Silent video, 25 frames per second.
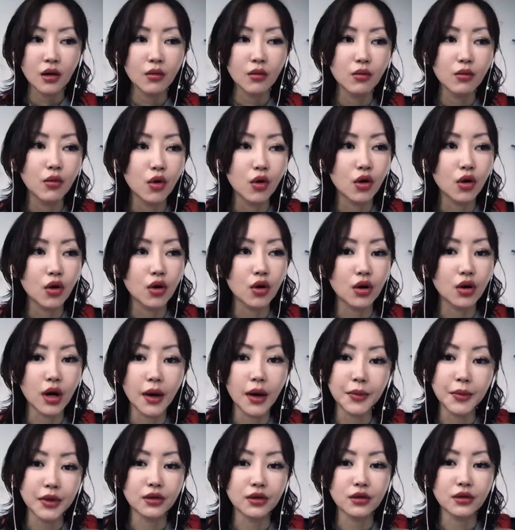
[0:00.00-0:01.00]
more, I
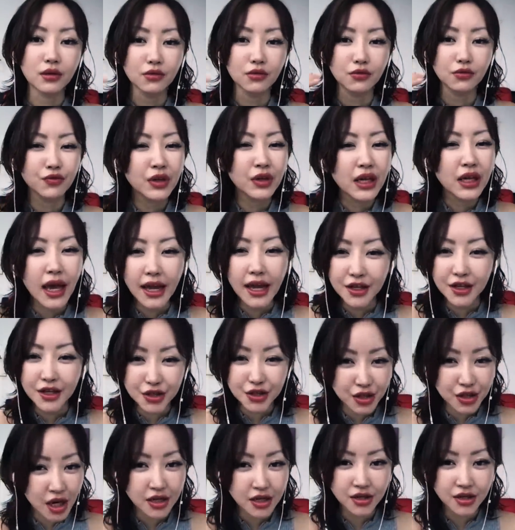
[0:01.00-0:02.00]
mean,
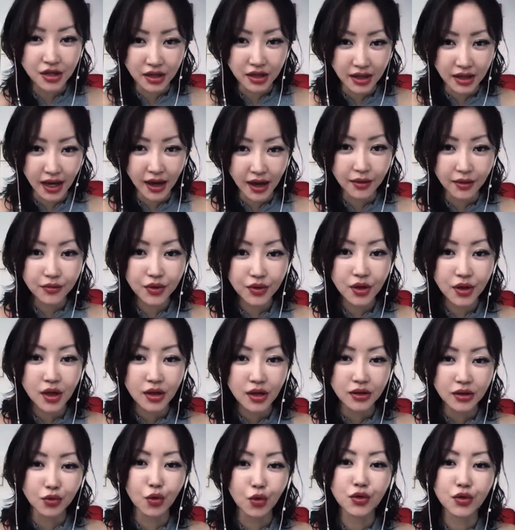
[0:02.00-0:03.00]
re-education camp.
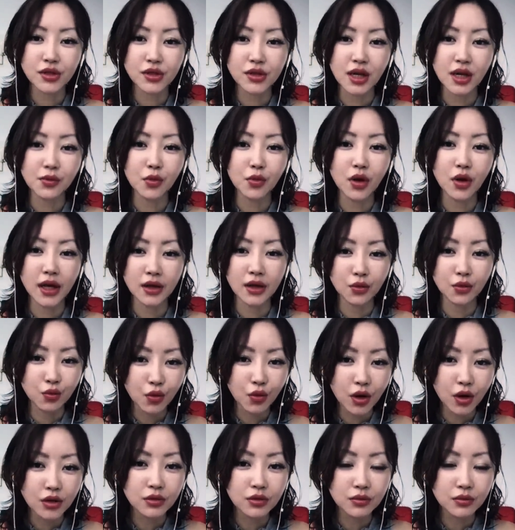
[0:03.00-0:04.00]
Those are more like
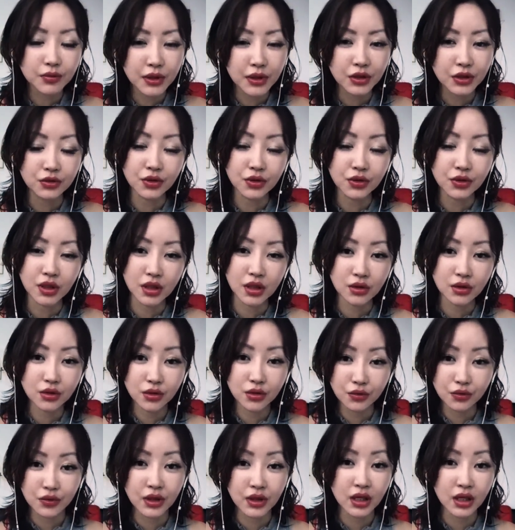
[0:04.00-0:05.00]
one between
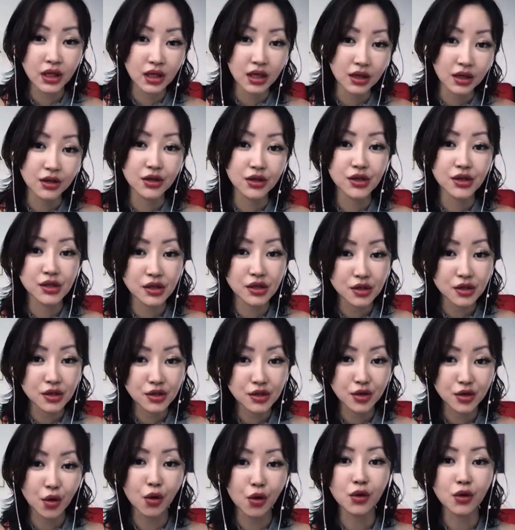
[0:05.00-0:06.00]
three years
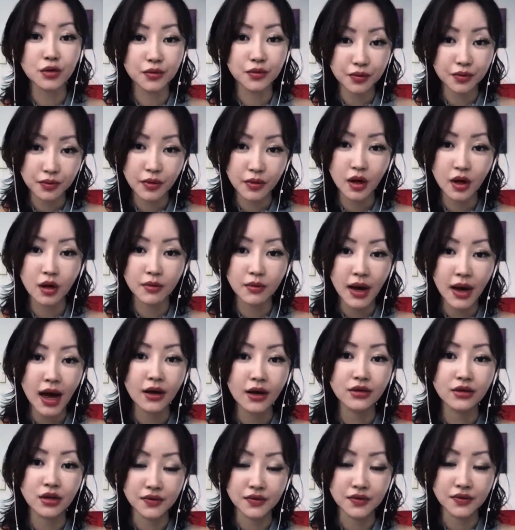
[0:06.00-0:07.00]
short
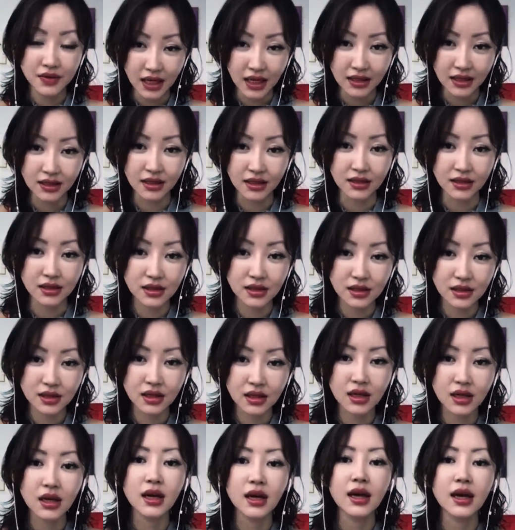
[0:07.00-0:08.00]
amount of sentence.
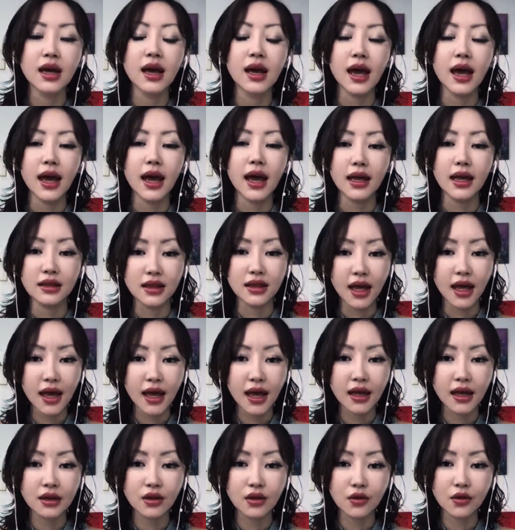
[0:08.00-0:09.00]
And
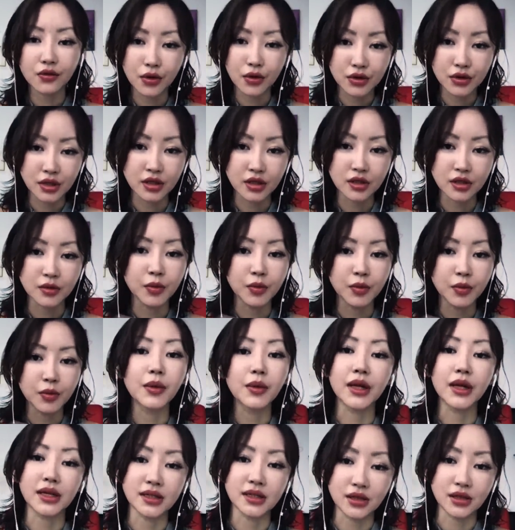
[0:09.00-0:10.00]
then, of course, there's public
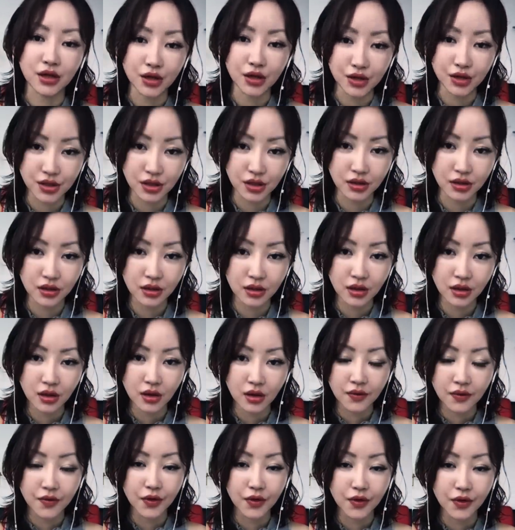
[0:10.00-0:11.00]
execution.
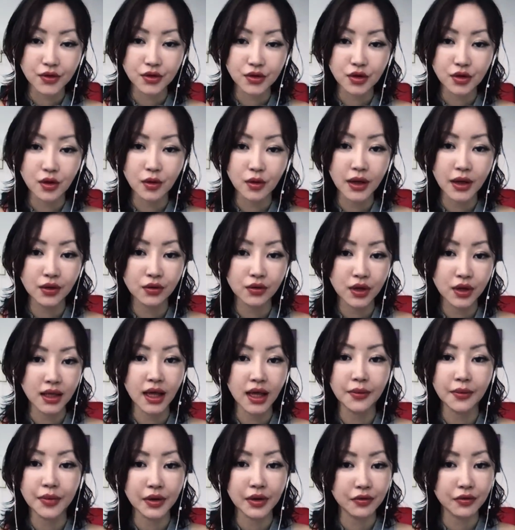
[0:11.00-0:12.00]
For somebody who
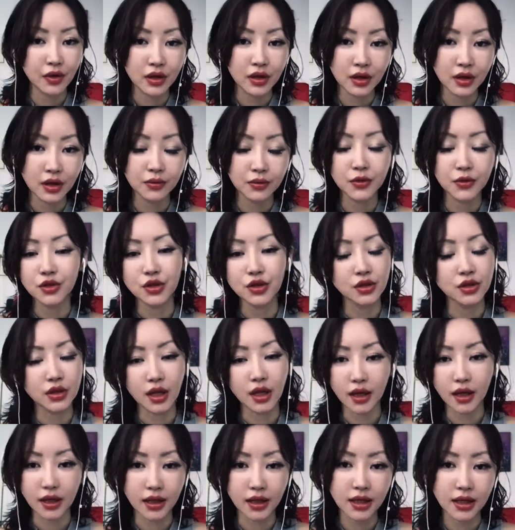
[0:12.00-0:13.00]
cannot be redeemed, just they're
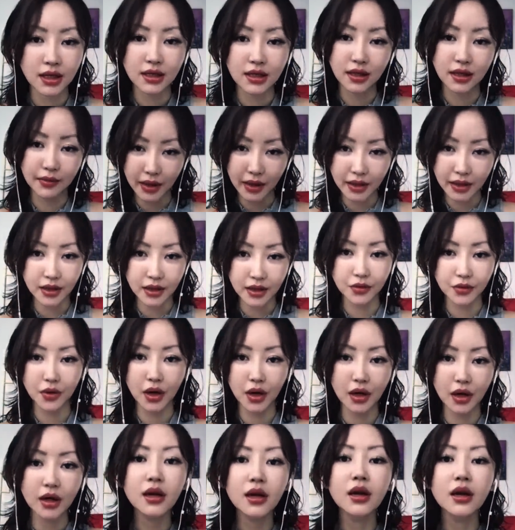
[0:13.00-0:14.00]
gonna kill them anyway.